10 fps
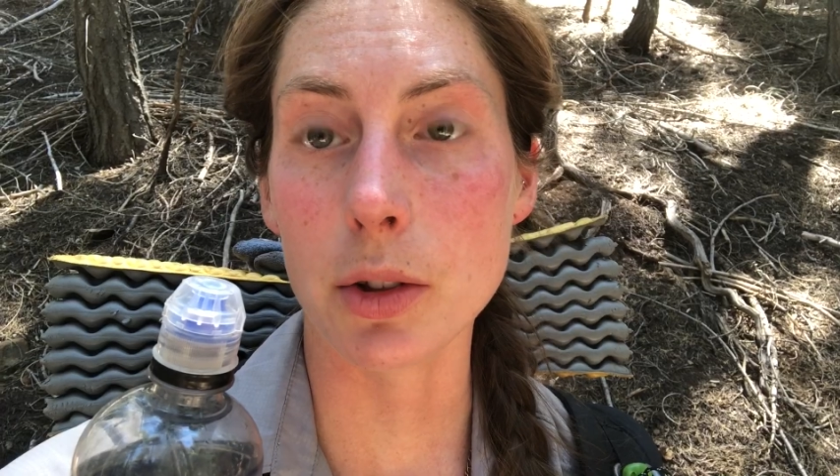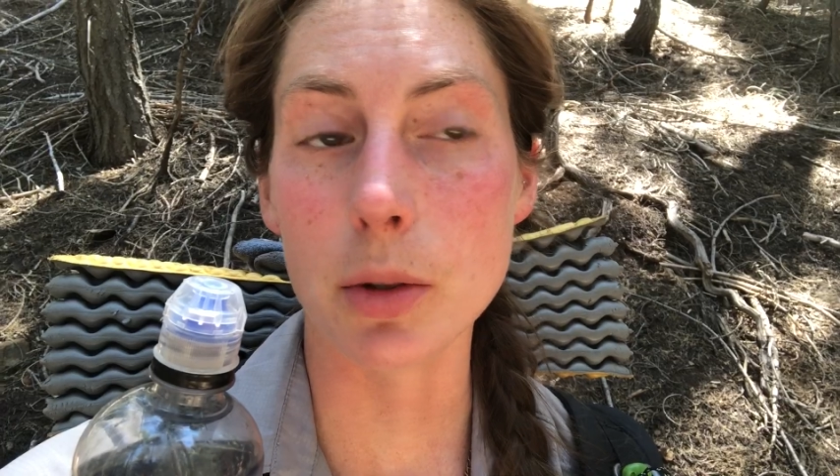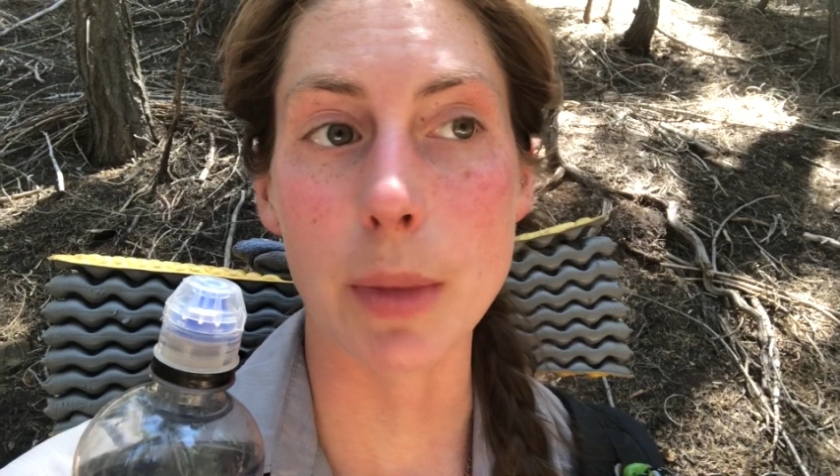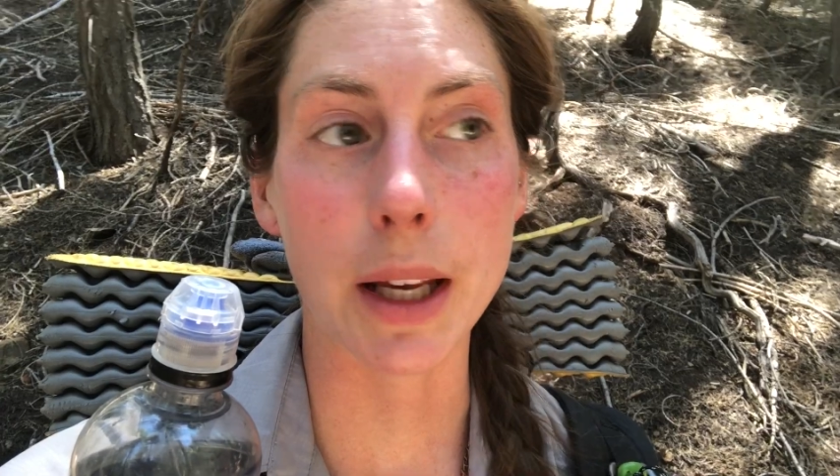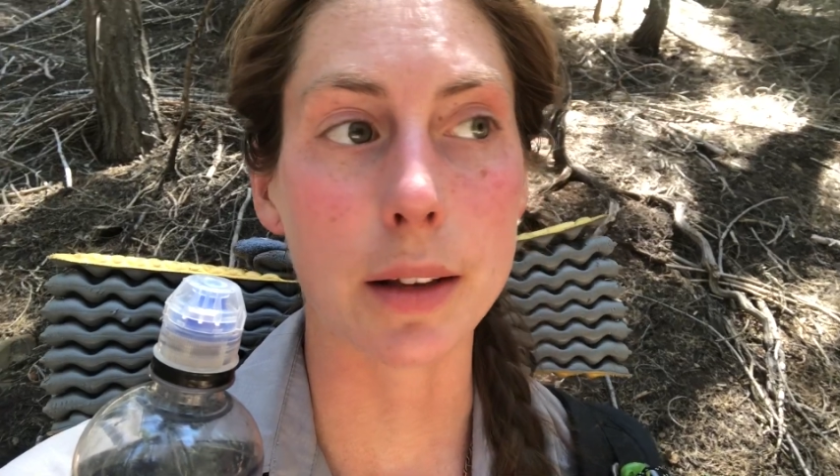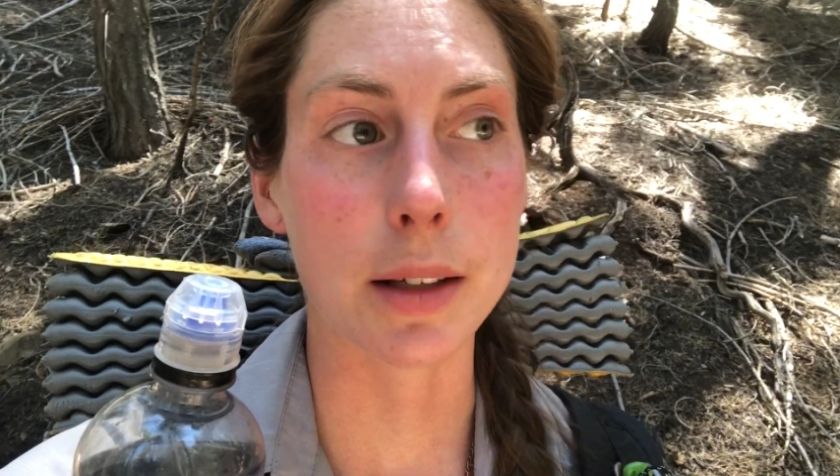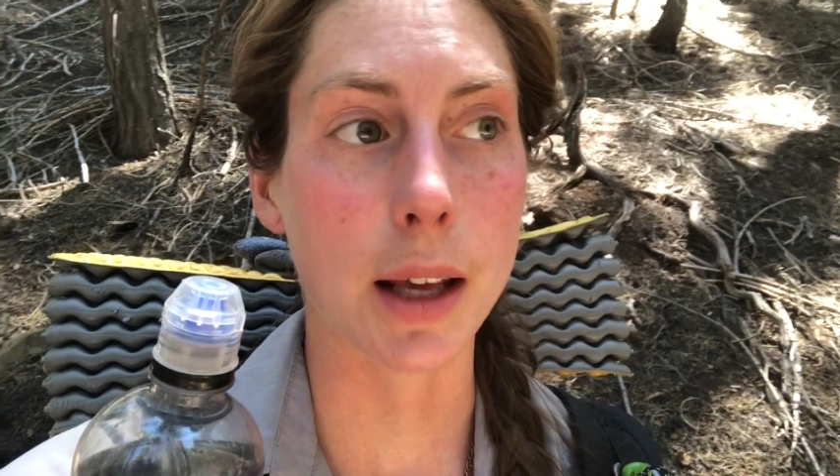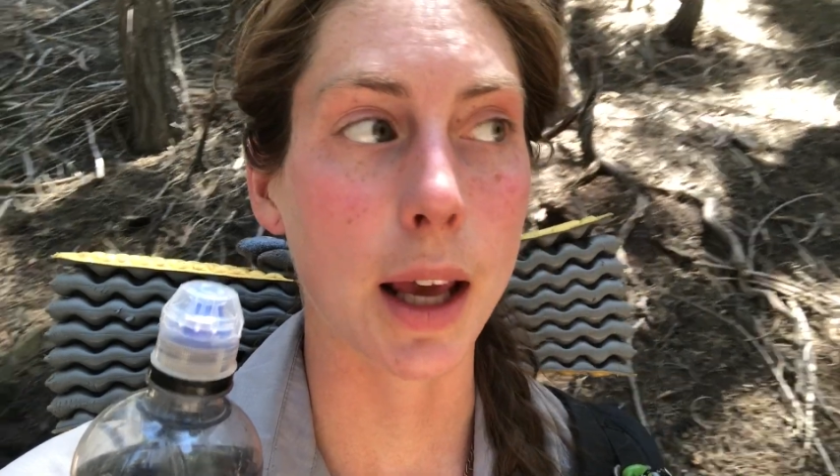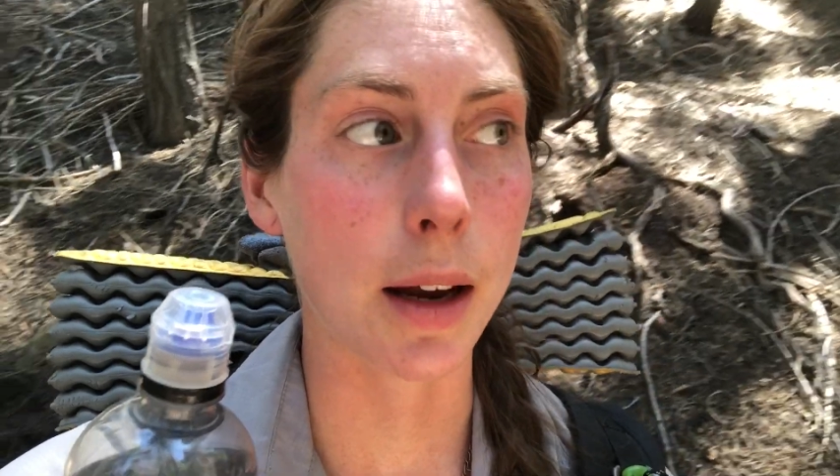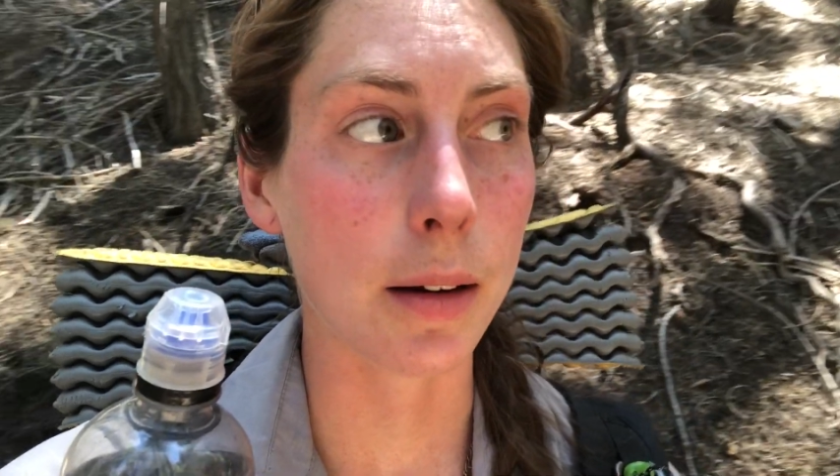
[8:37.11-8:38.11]
to make it to
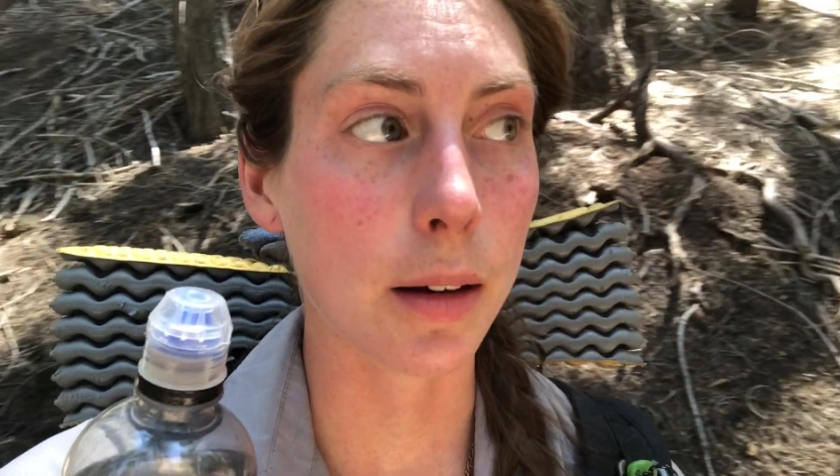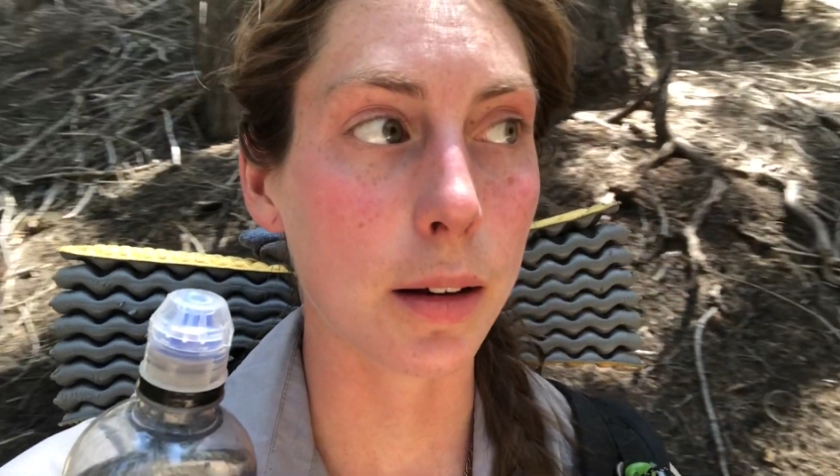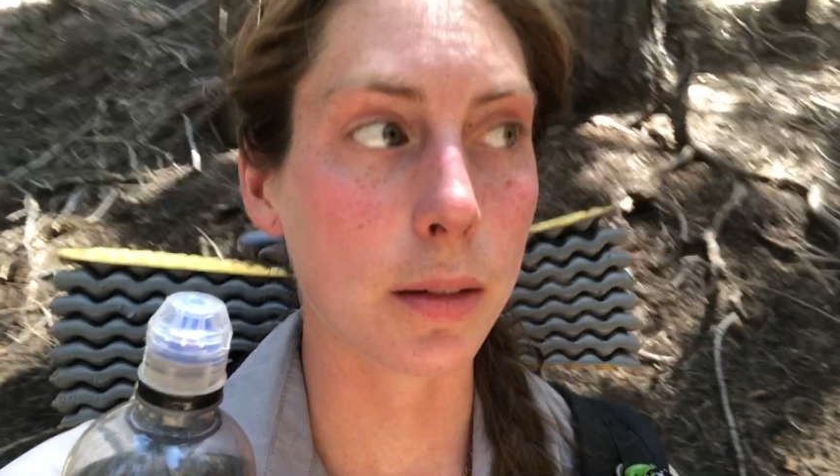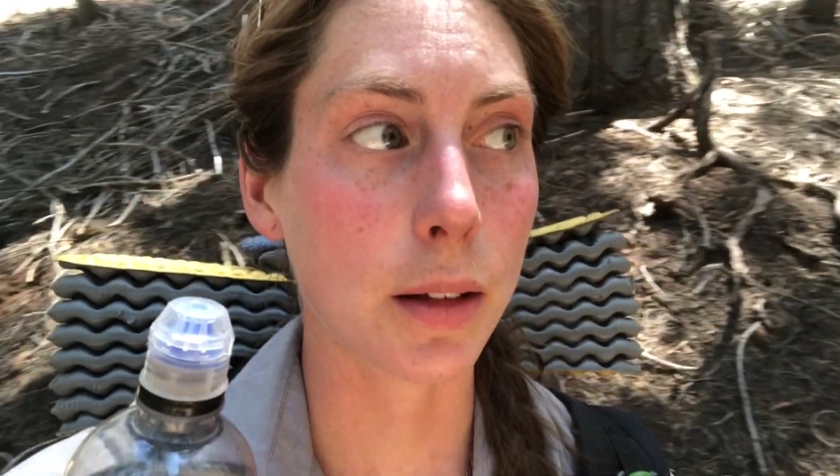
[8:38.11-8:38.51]
Canada,